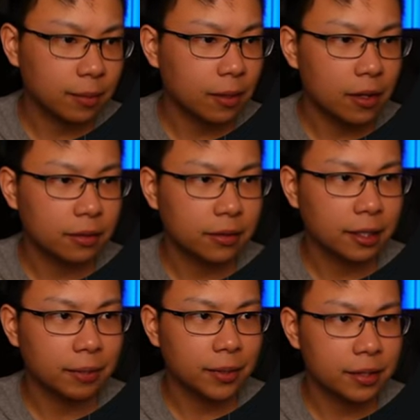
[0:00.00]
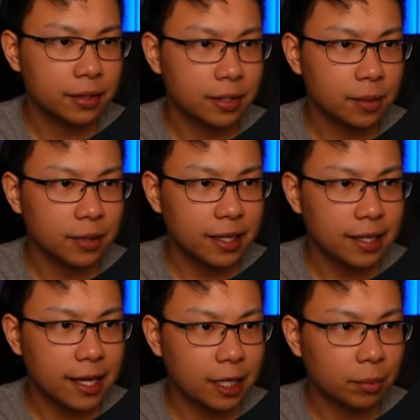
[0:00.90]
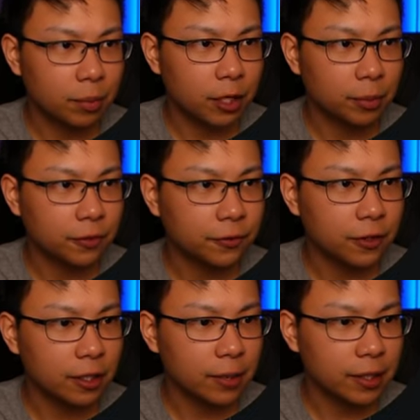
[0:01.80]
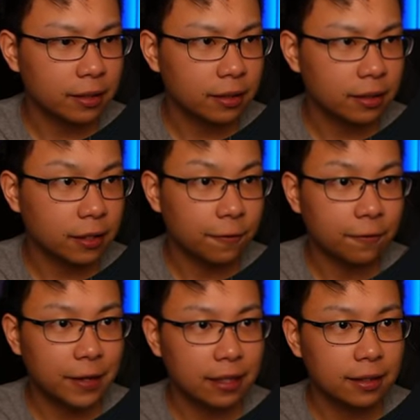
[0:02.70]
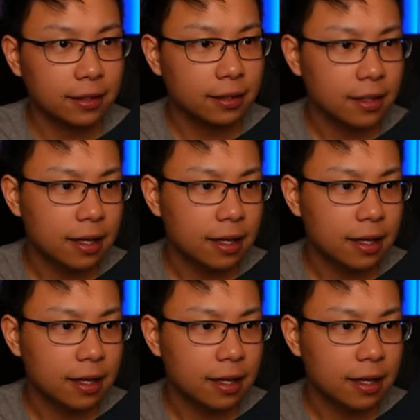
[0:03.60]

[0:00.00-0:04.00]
all Clan Boss Teams, Lady Annabelle Bommel farming, uh, failing.